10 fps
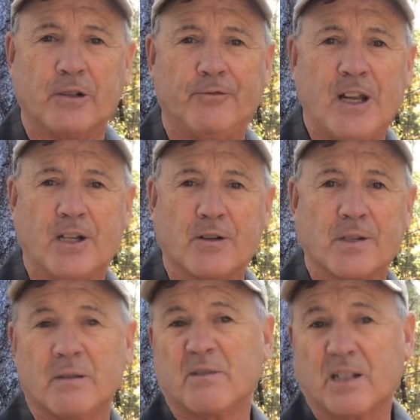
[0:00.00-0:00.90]
features,
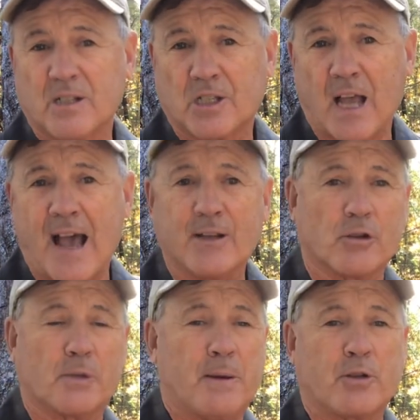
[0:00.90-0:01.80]
such as size or
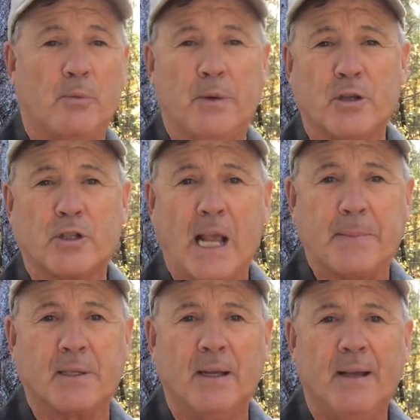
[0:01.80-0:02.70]
special bill
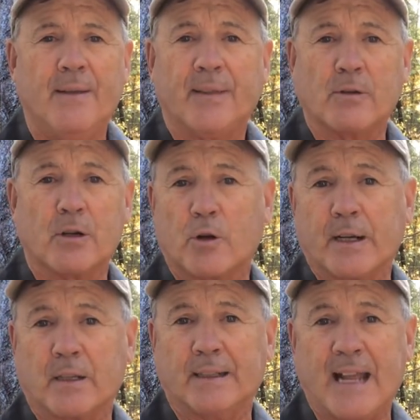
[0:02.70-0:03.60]
shapes, that are in
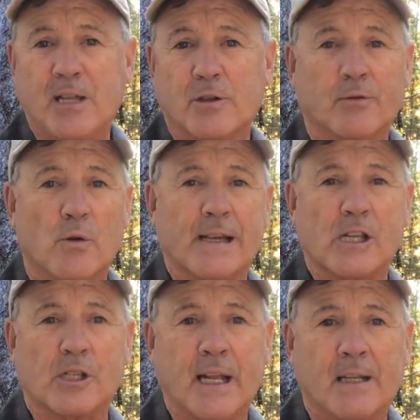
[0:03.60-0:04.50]
critical danger of going
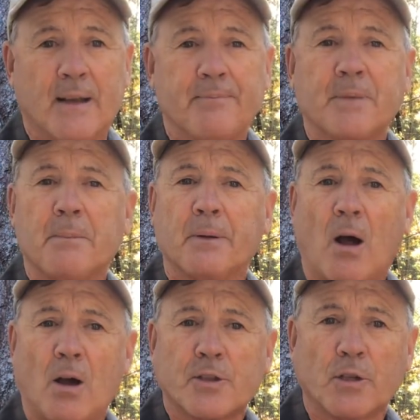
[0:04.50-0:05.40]
extinct, but
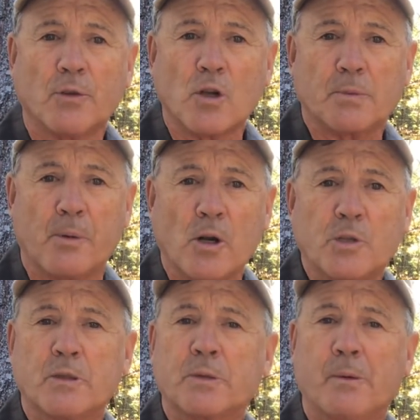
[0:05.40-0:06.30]
also those birds
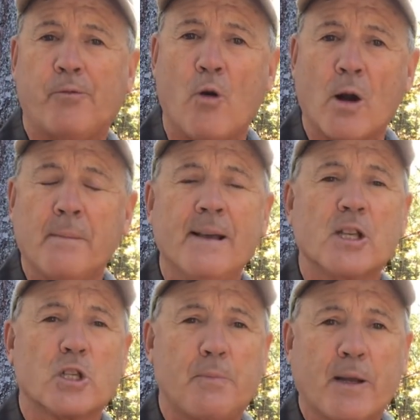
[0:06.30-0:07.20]
which perform
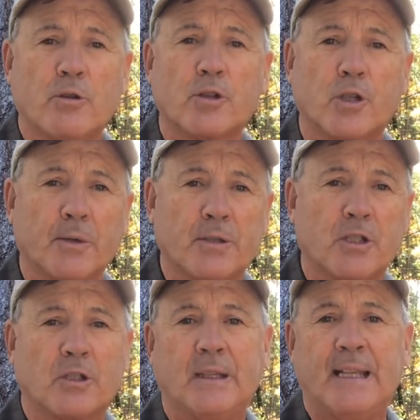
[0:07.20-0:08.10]
special services
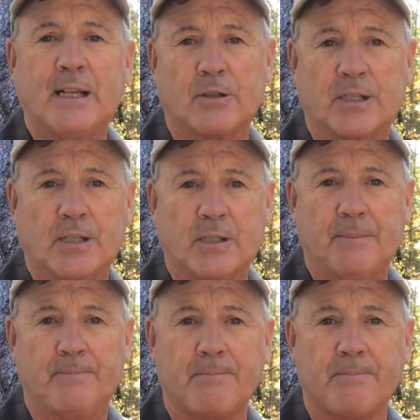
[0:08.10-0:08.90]
to the ecosystem.